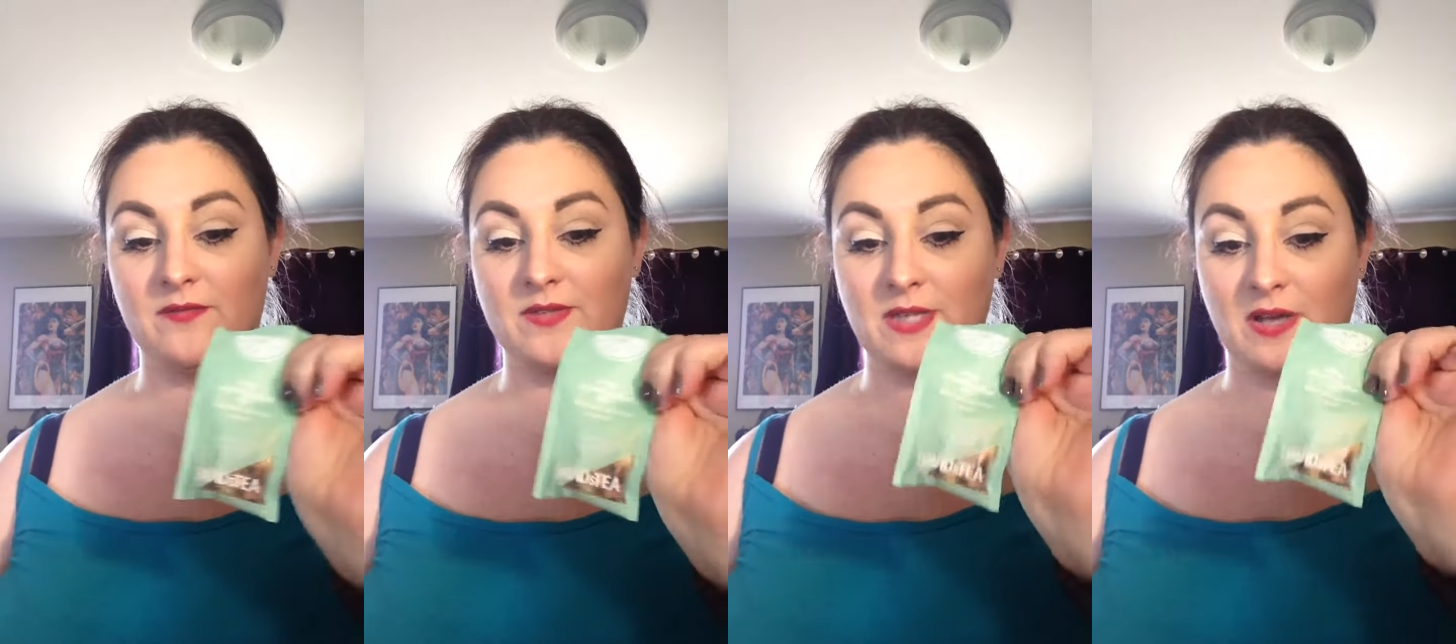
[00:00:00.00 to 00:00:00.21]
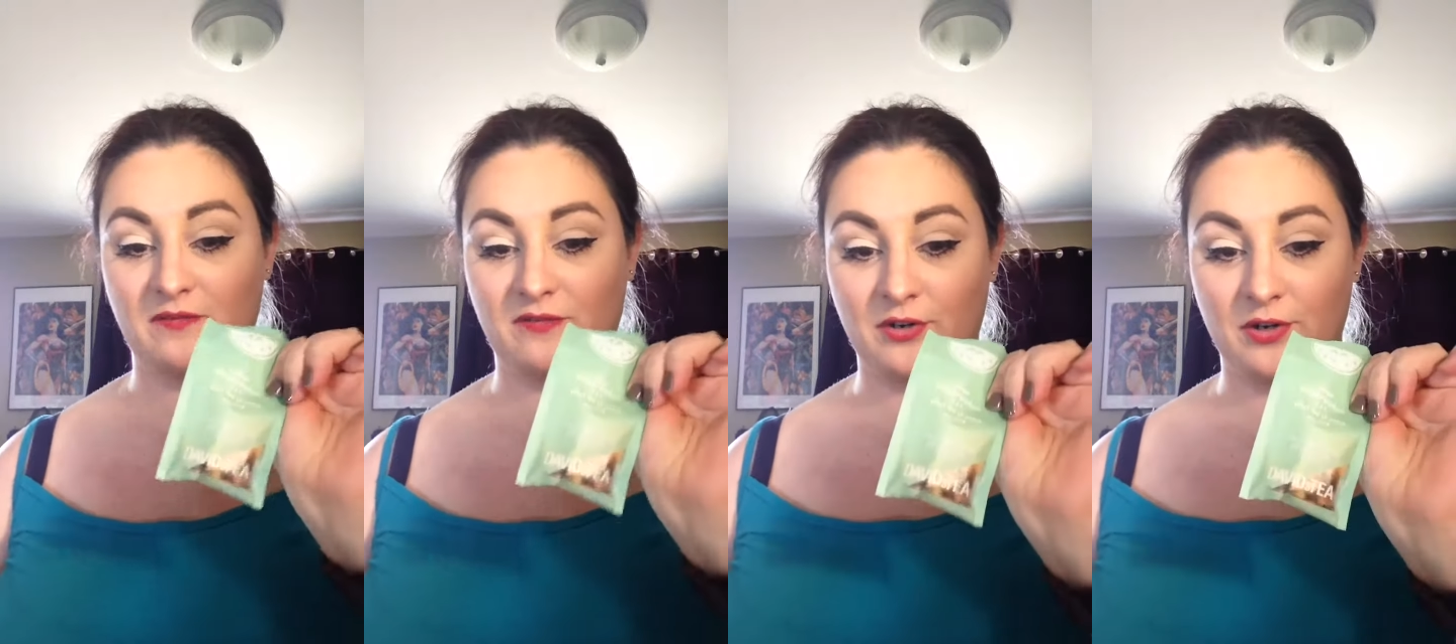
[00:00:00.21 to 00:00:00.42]

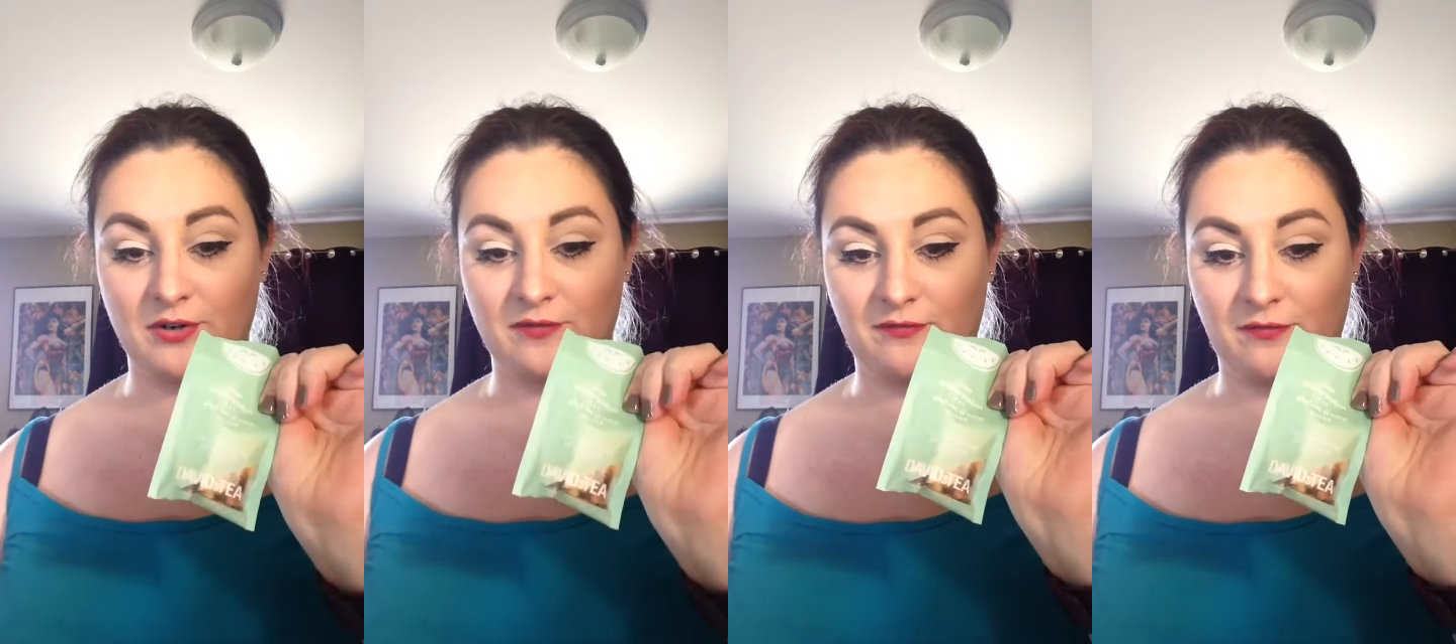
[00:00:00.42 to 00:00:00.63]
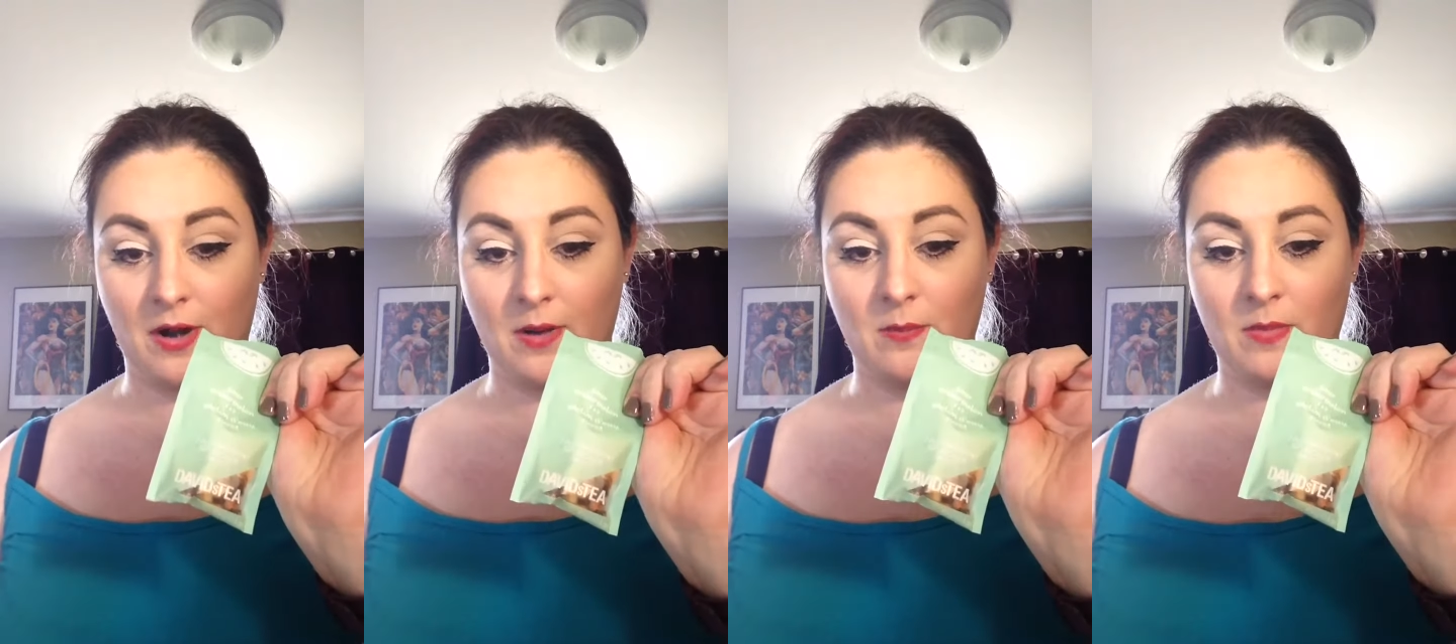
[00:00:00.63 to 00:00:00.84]
suffered
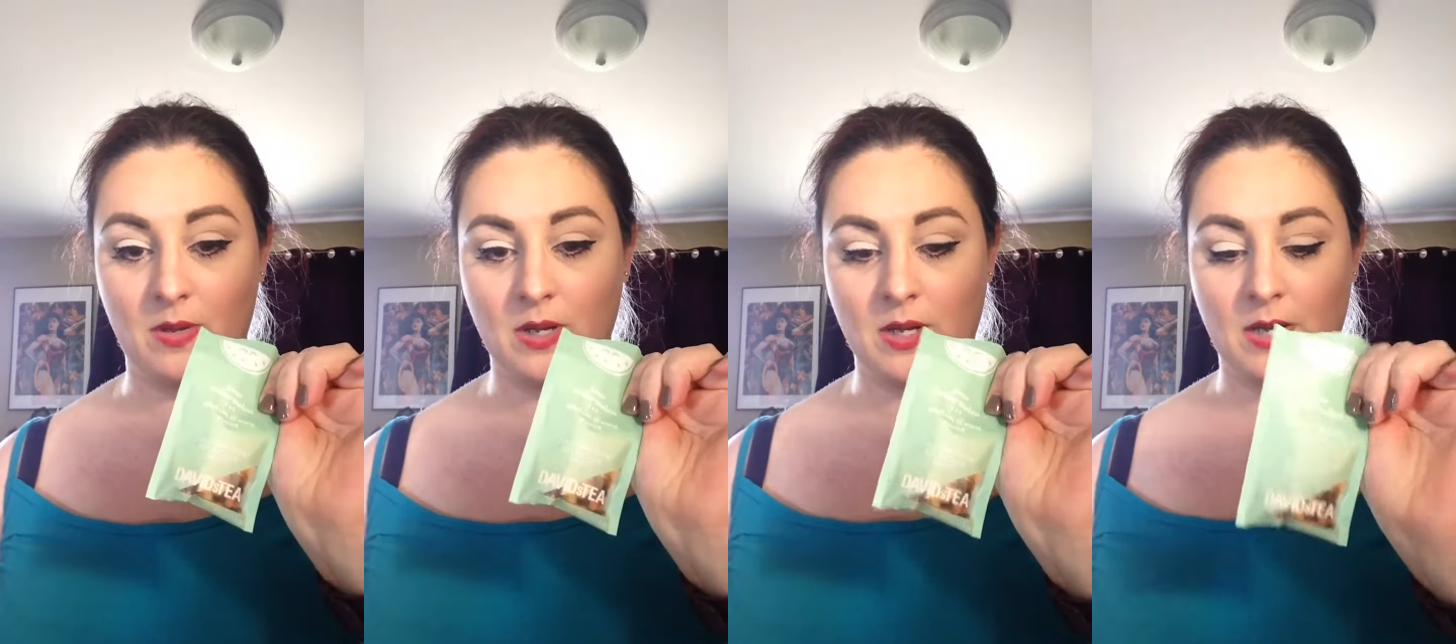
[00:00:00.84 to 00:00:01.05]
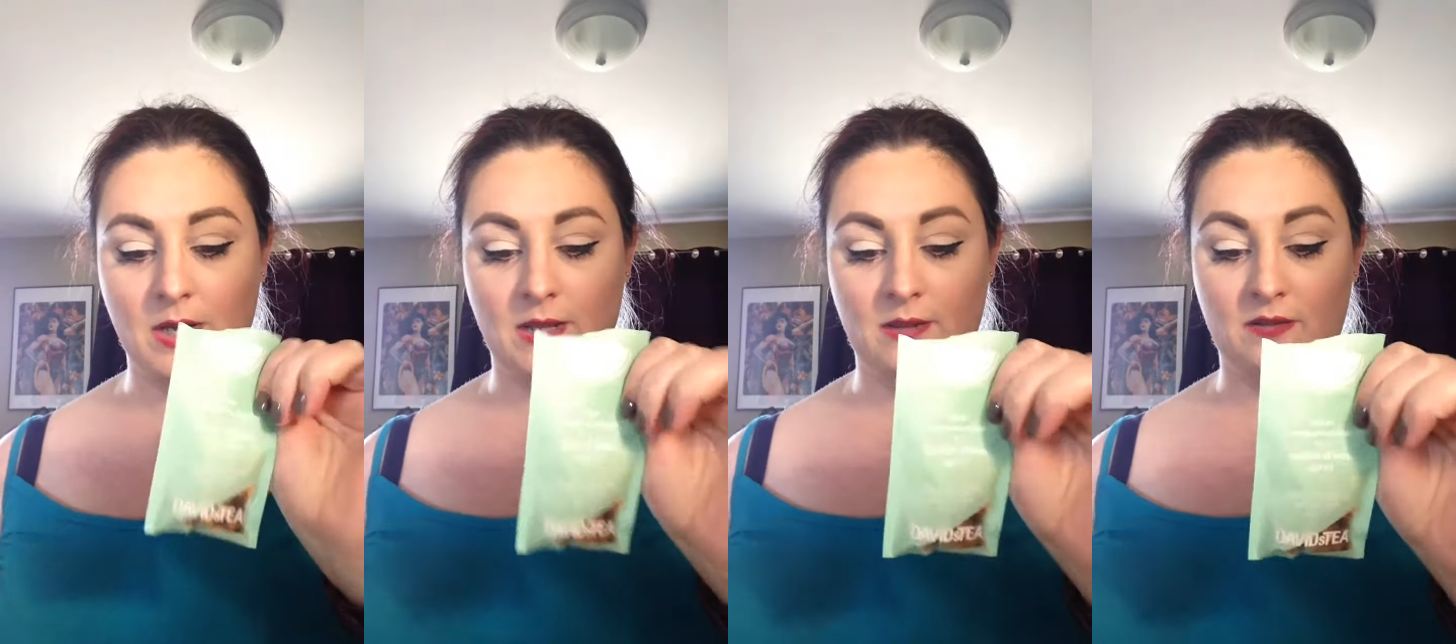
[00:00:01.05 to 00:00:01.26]
from
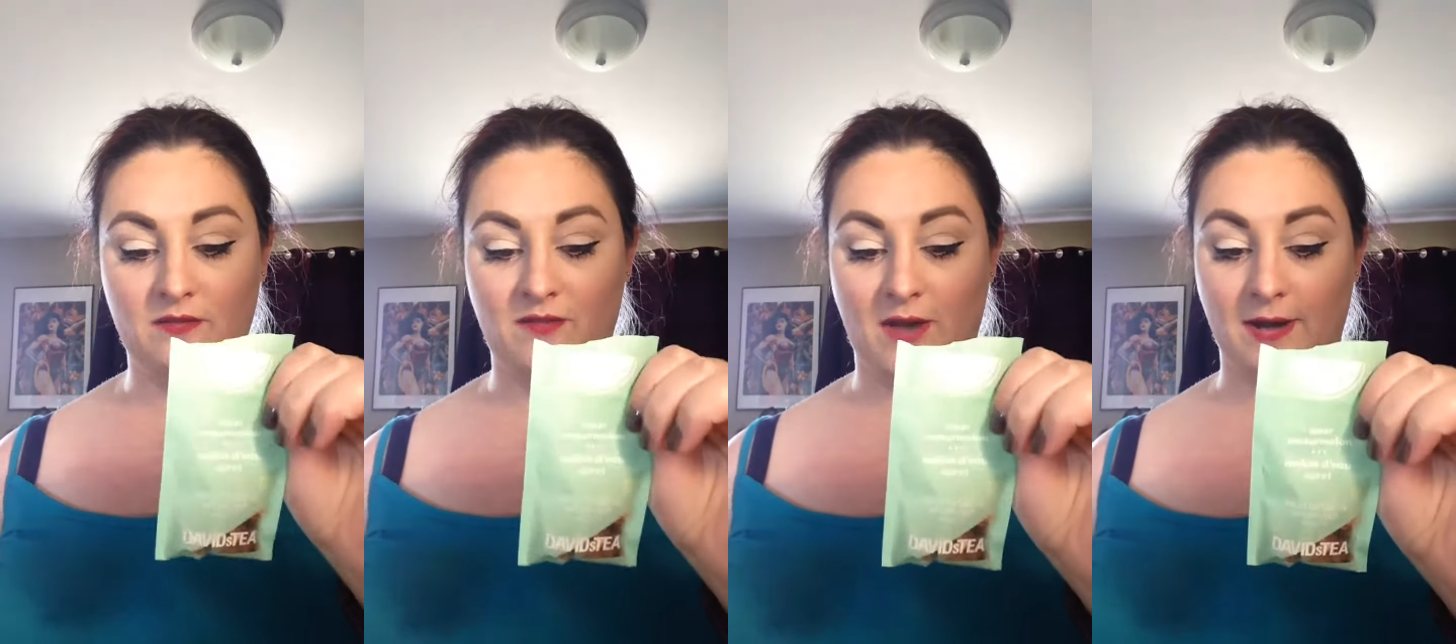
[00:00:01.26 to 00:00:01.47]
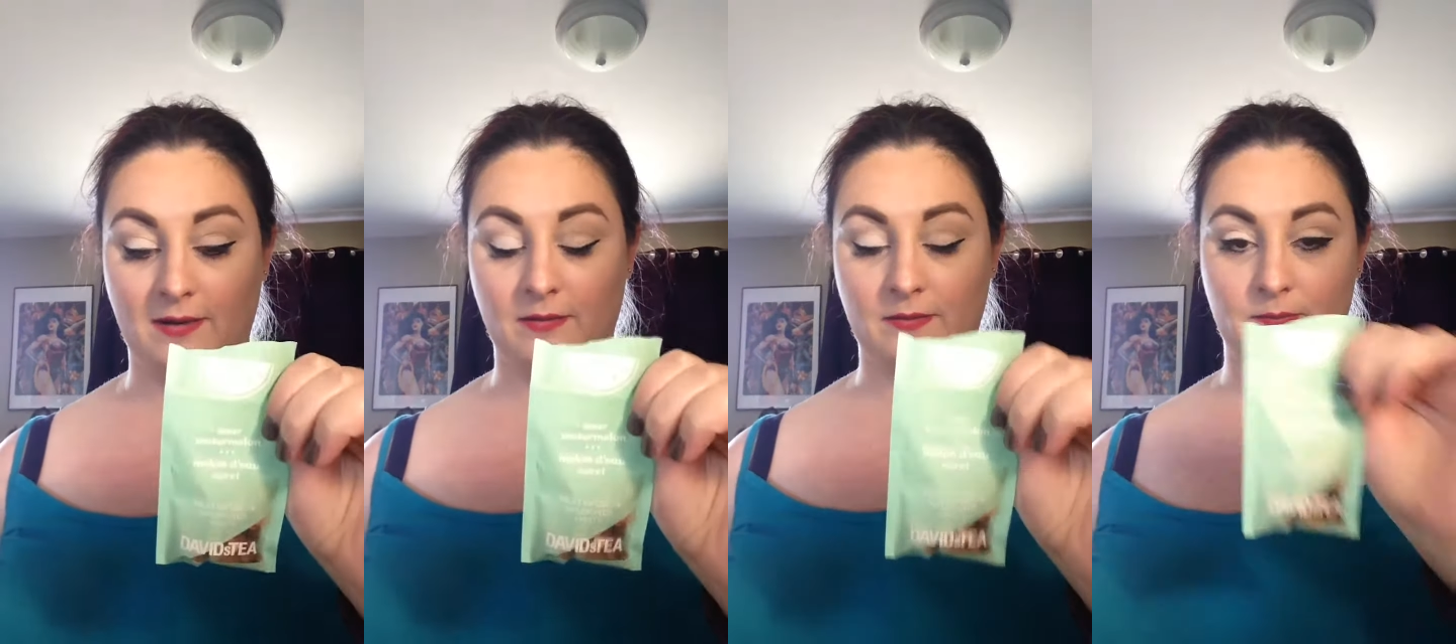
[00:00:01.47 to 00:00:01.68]
the
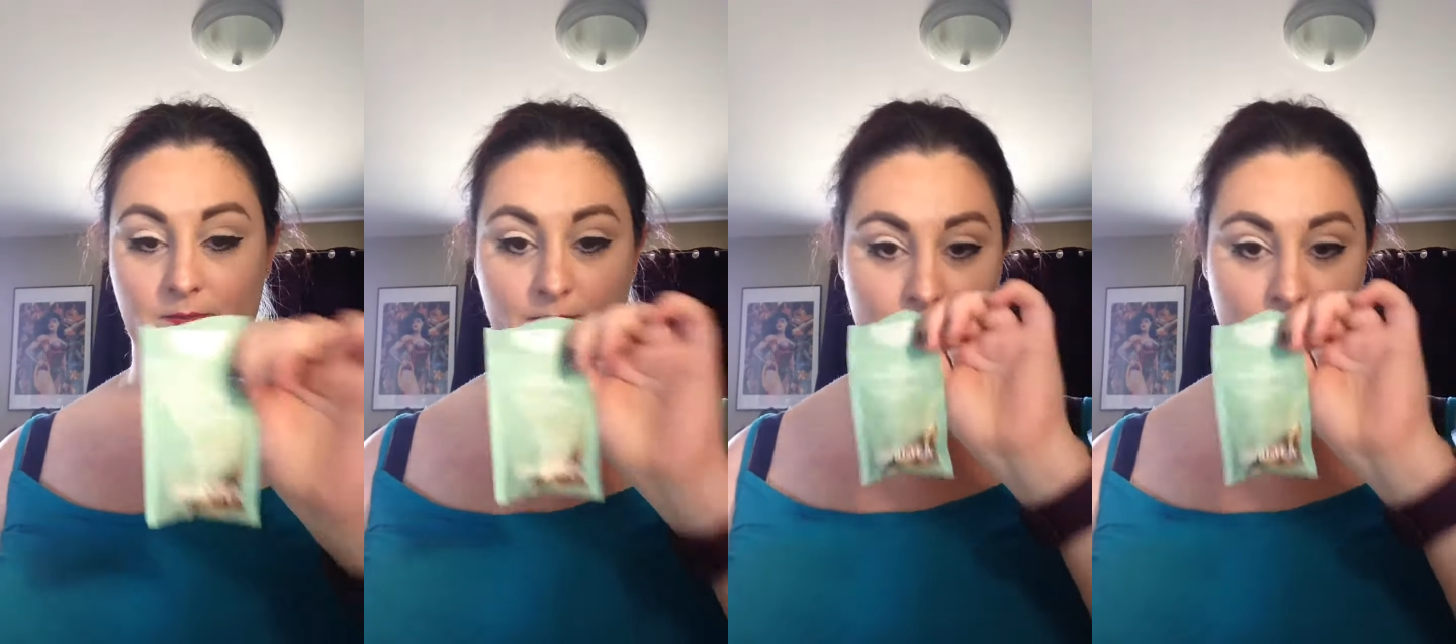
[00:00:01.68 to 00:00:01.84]
fact,